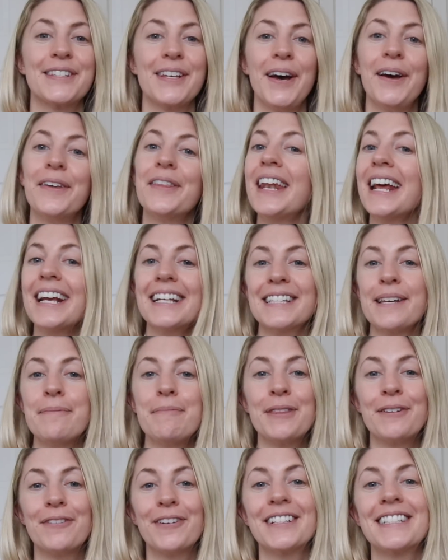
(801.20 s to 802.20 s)
So the next step
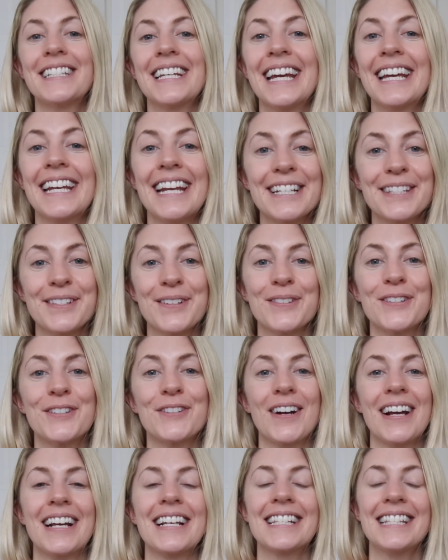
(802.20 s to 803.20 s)
in the routine, as Dr.
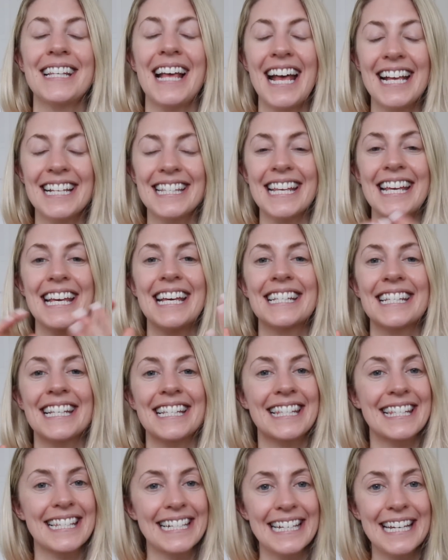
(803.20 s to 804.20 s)
Dre says, is
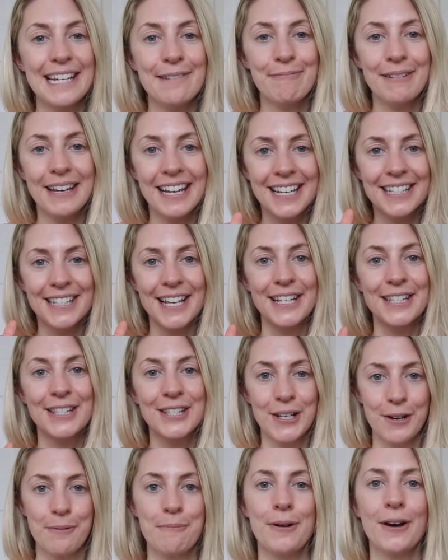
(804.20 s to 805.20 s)
sleep. It is a
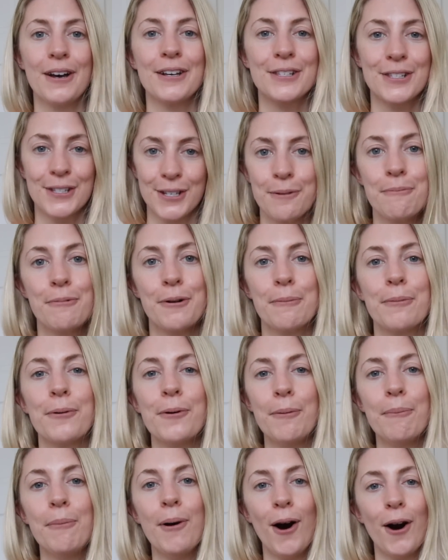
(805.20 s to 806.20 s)
super
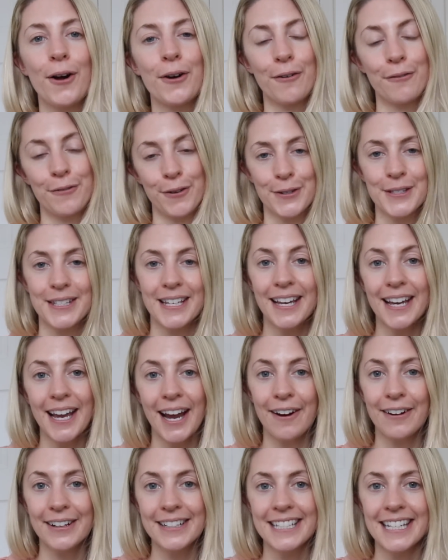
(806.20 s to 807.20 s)
important part of your
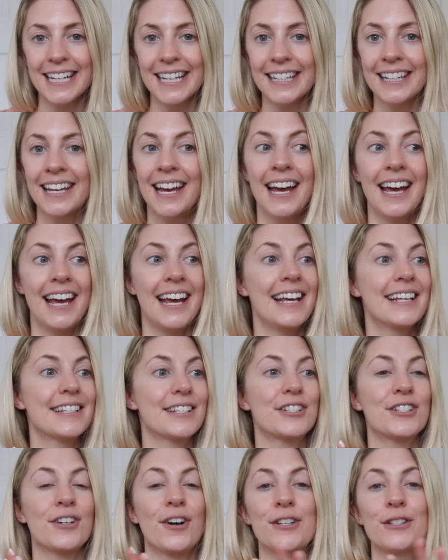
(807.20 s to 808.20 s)
skincare routine. It is
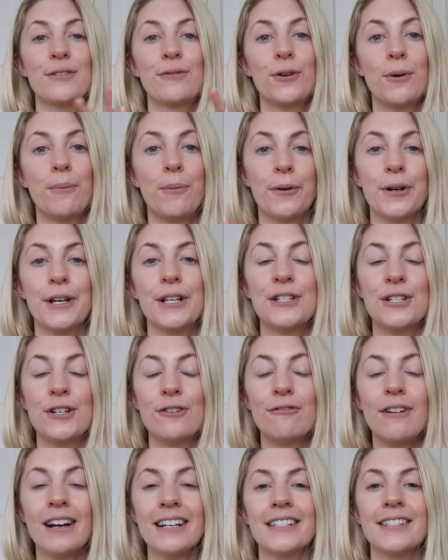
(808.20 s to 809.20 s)
a chance for your body to
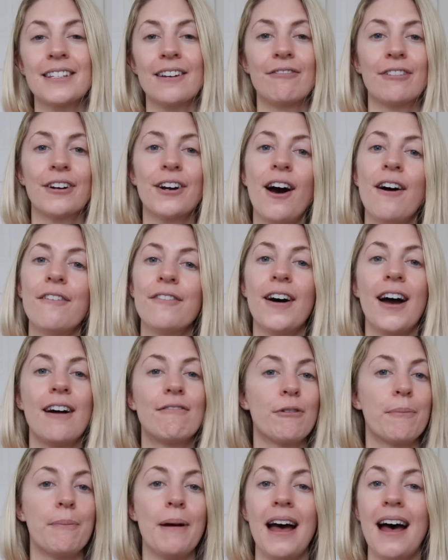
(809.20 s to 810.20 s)
rest and recover
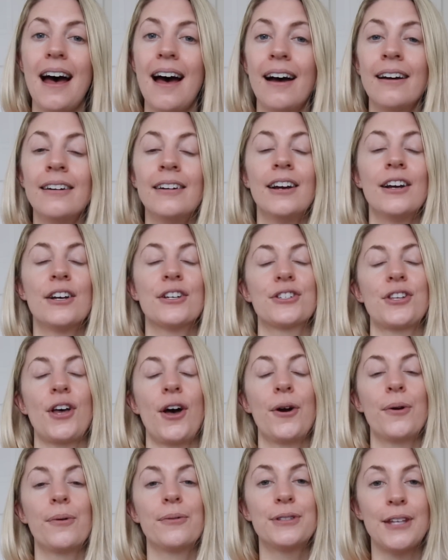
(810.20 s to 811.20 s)
and repair,
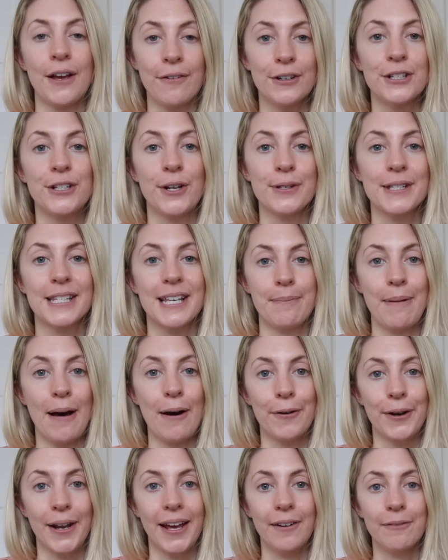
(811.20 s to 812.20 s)
so definitely don't skip
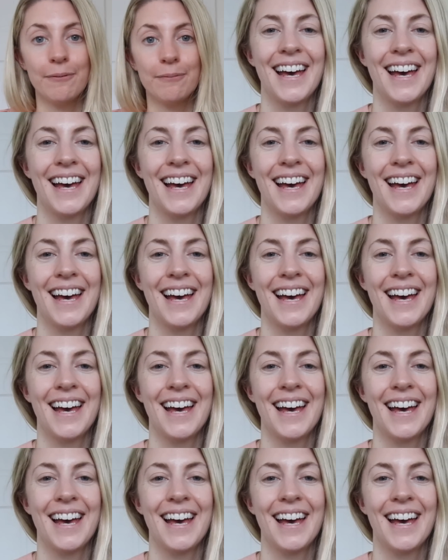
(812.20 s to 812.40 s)
out on it.